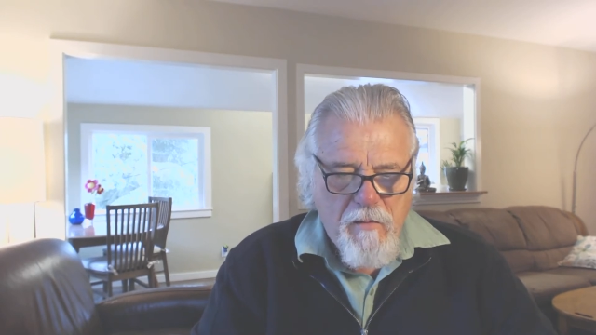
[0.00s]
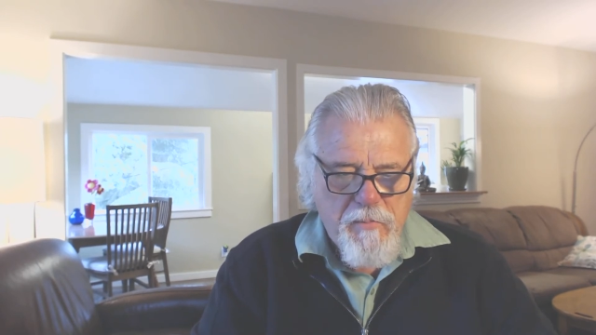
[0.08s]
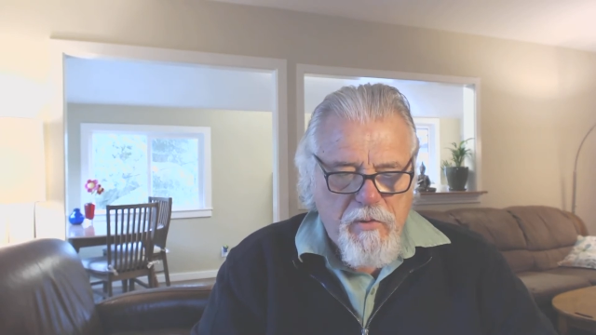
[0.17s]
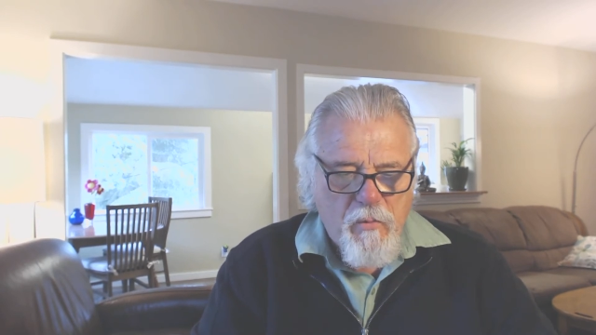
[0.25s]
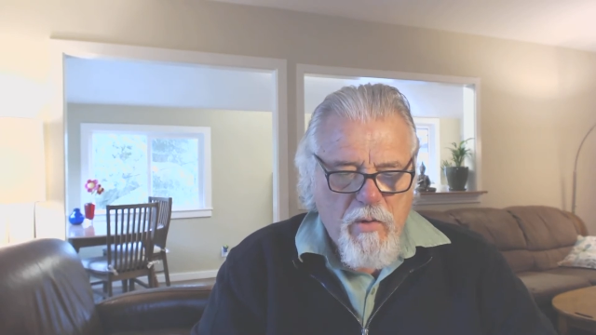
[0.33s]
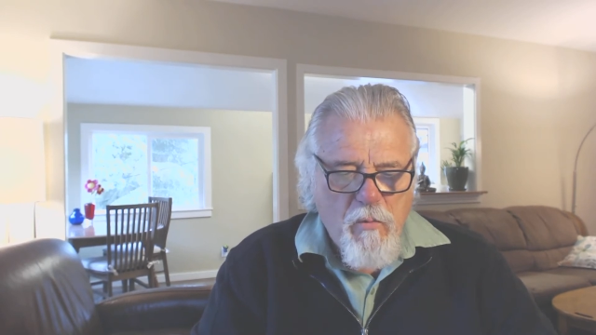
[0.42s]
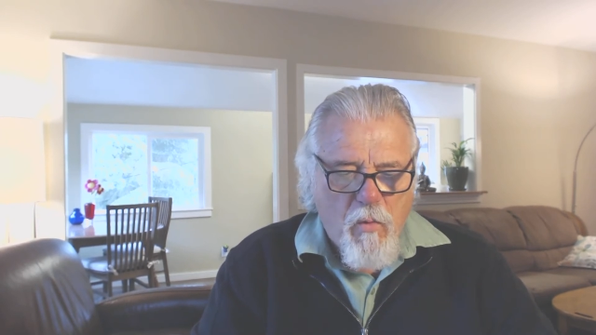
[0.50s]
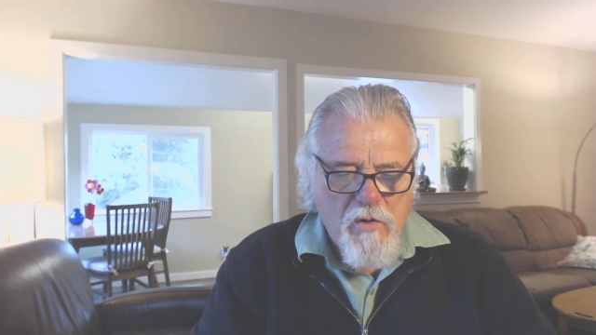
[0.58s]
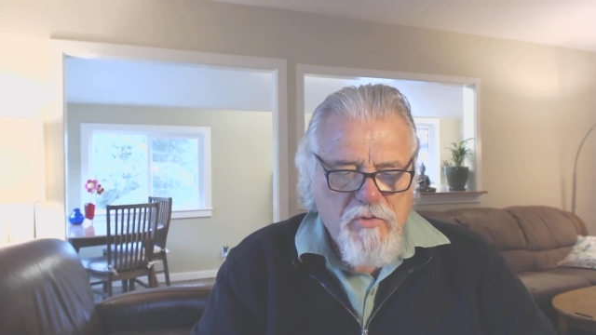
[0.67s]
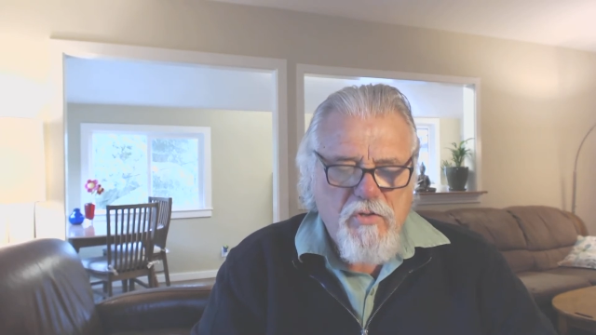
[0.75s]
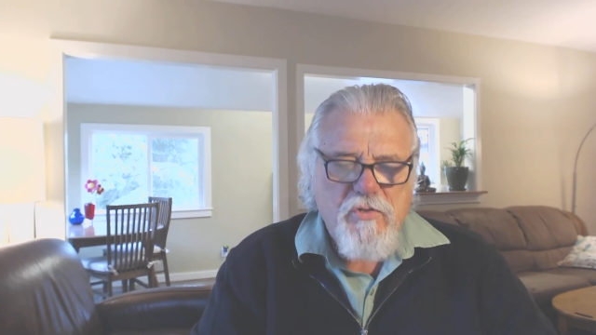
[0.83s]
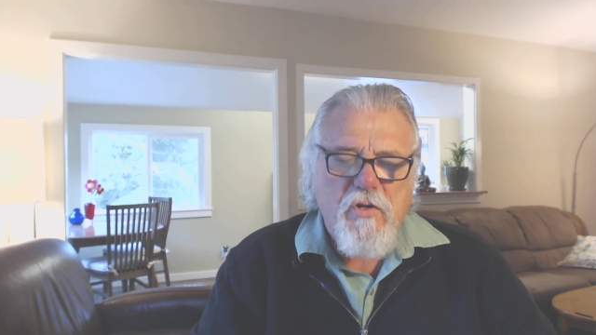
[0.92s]
But the
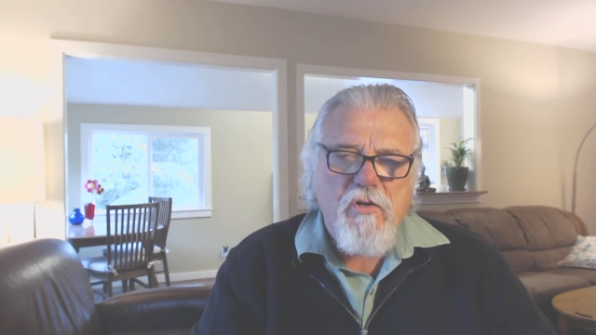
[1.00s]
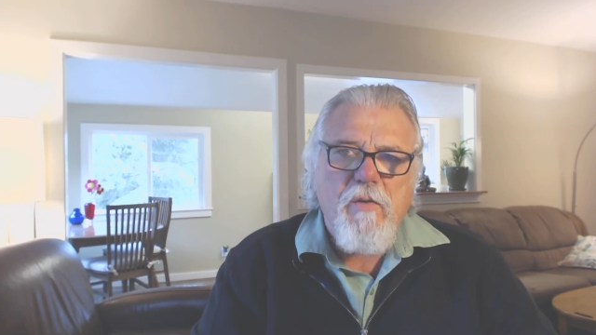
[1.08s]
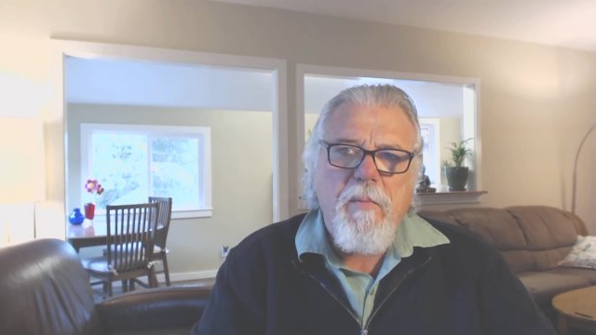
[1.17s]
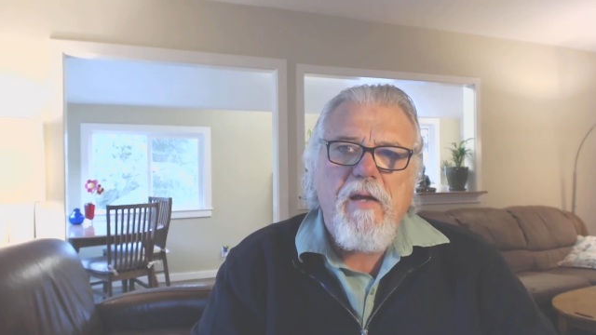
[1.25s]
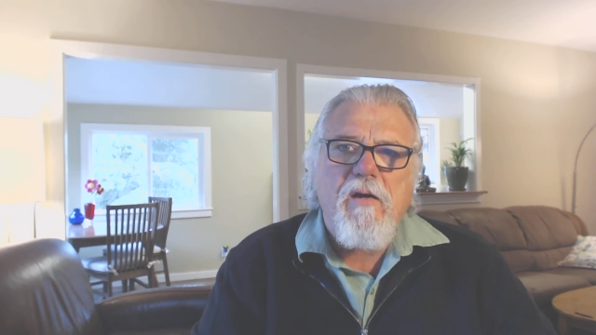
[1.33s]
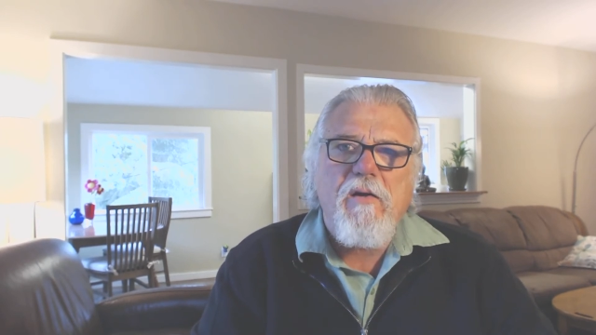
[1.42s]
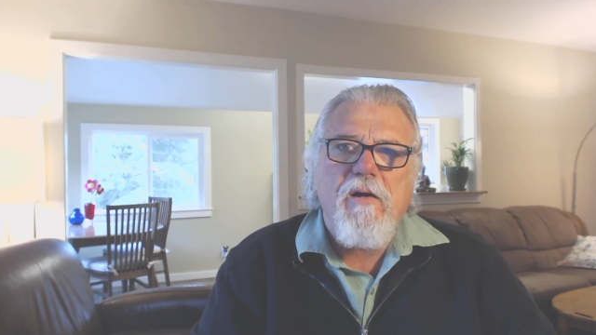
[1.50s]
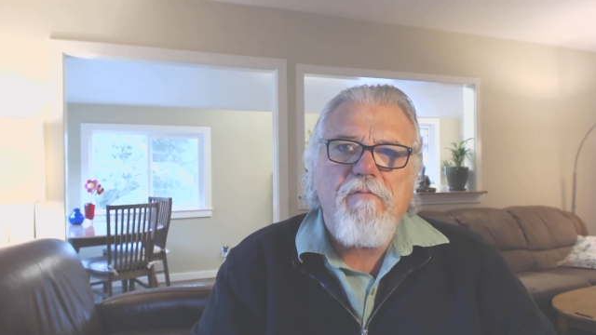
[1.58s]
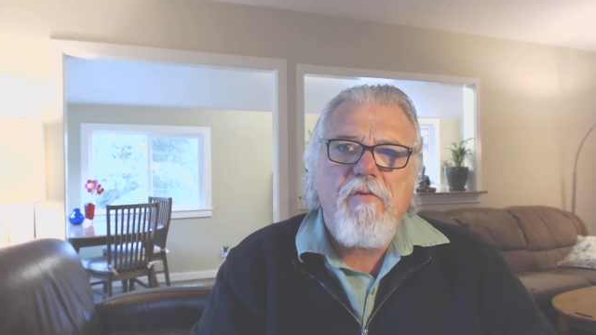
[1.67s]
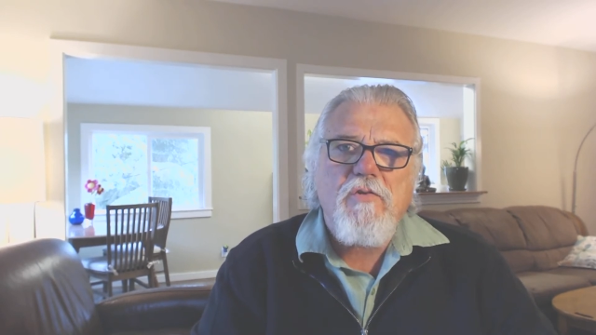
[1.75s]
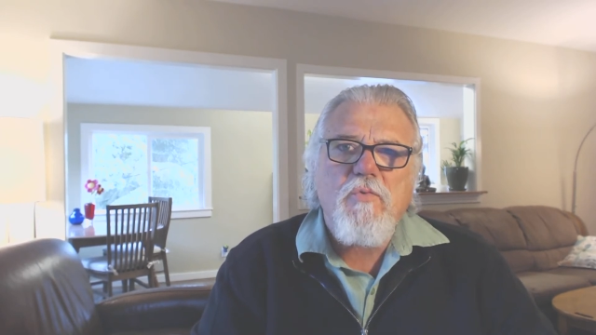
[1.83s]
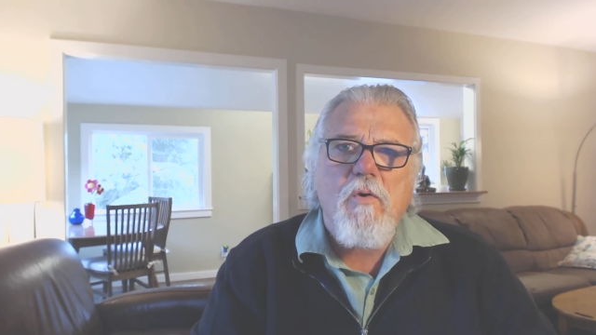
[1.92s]
rewards are certain to make our
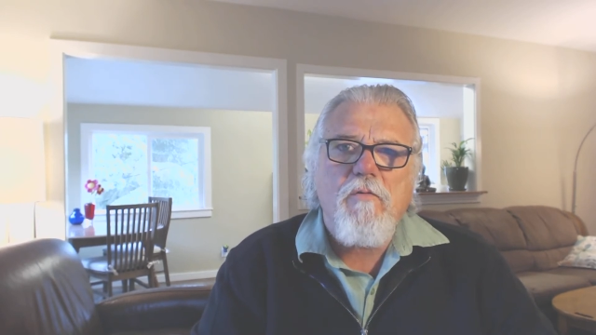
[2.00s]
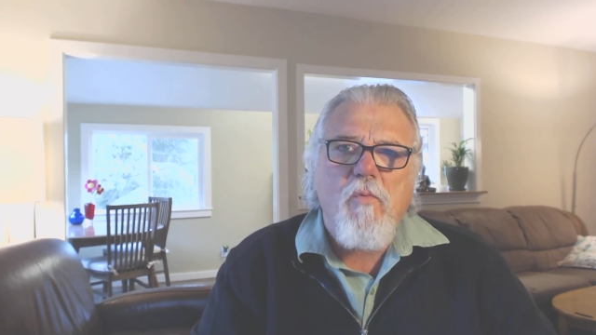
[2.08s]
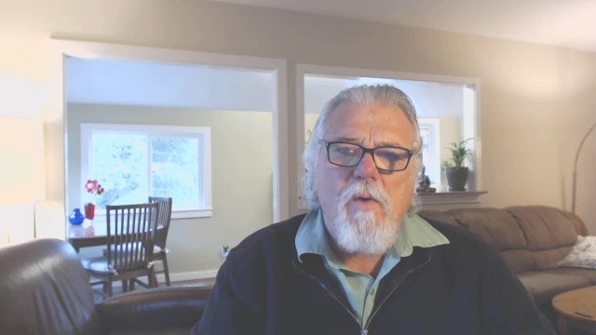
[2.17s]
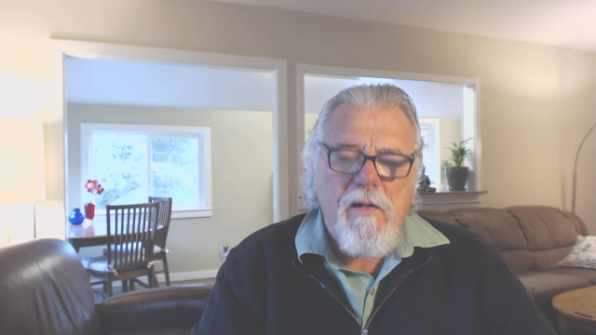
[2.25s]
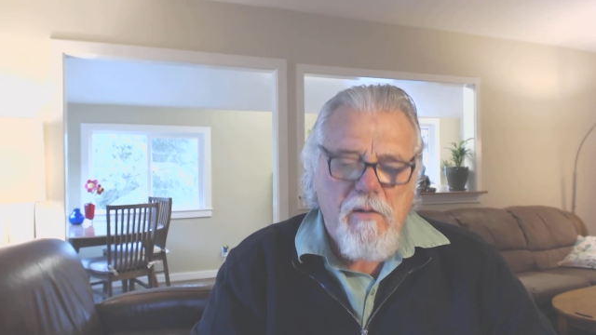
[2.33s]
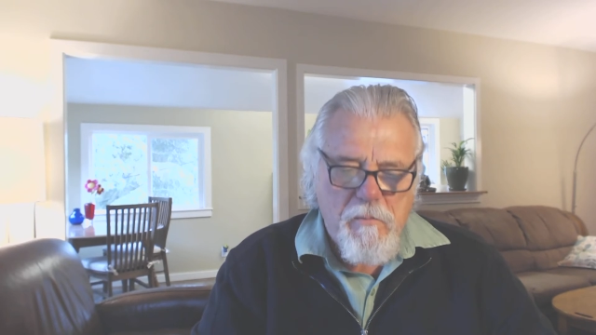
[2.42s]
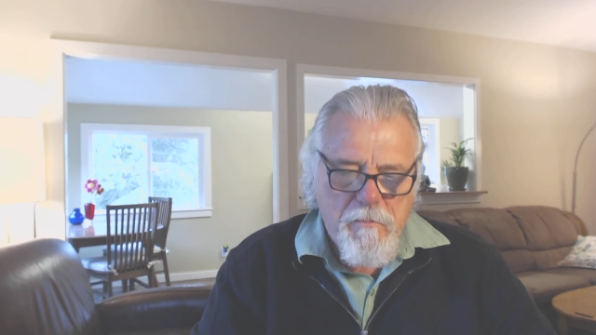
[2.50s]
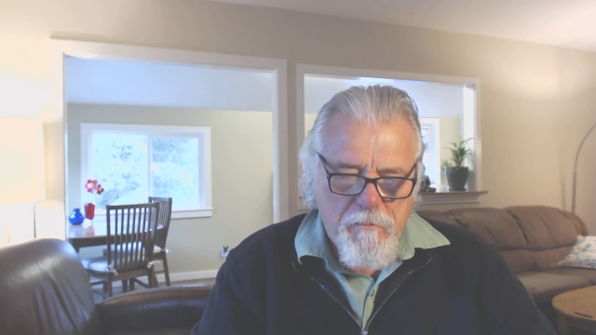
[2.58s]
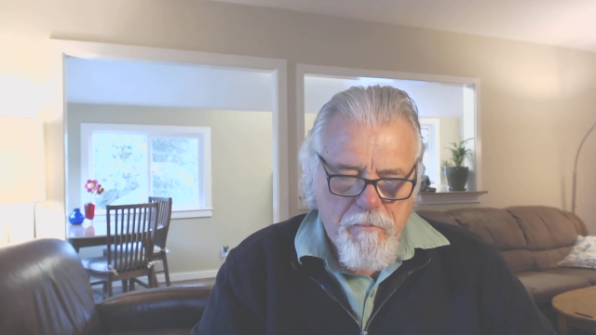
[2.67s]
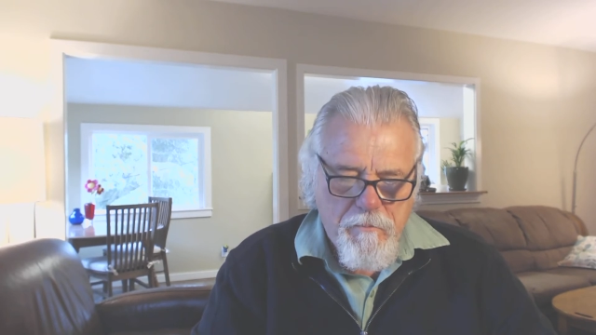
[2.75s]
efforts worthwhile.